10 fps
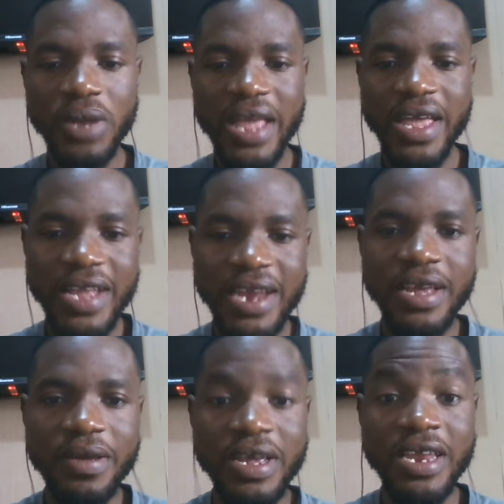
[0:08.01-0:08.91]
any di
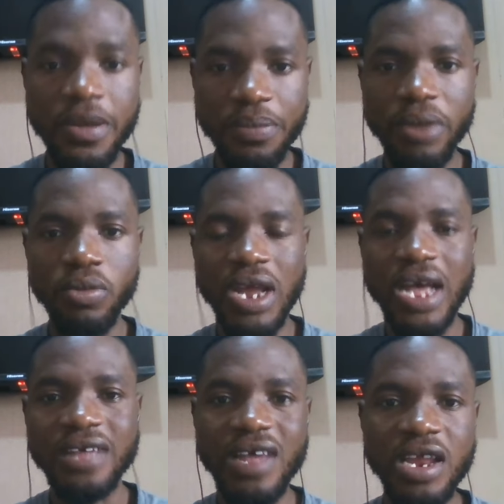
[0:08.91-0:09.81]
kwanso se na no first
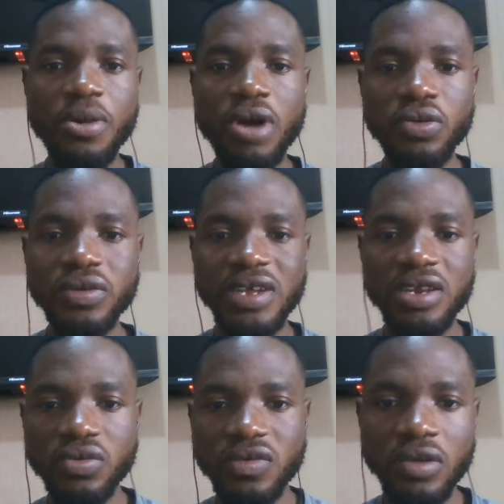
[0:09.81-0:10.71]
time aba channel so
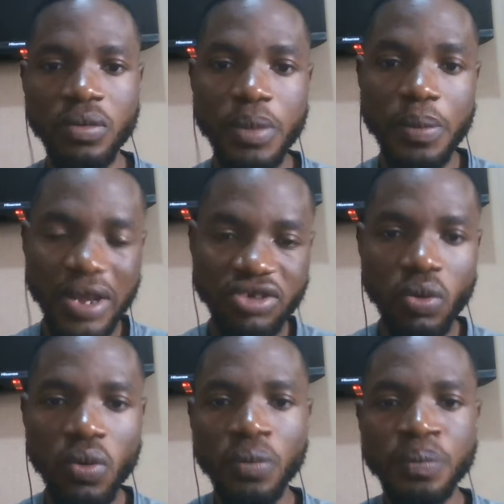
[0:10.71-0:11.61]
mesra so ti news new
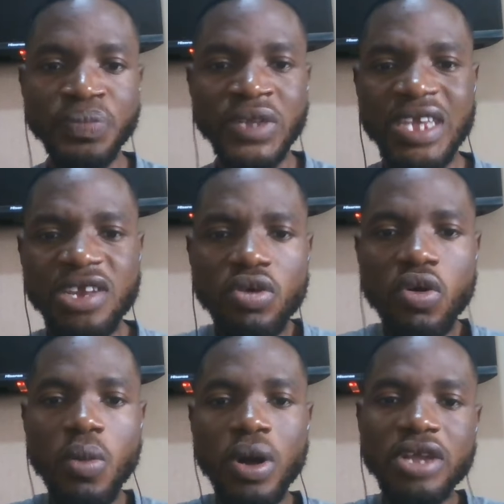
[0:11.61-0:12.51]
we na so we need you one
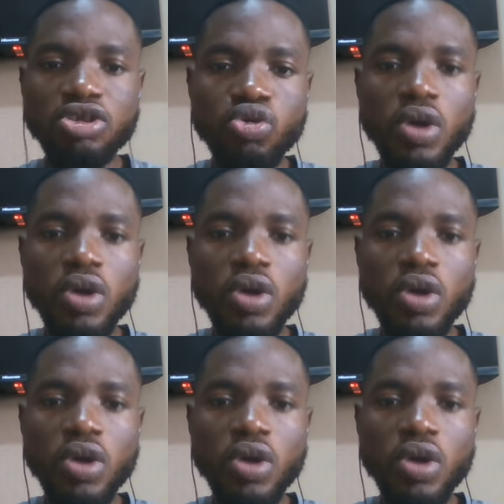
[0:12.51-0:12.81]
subscribe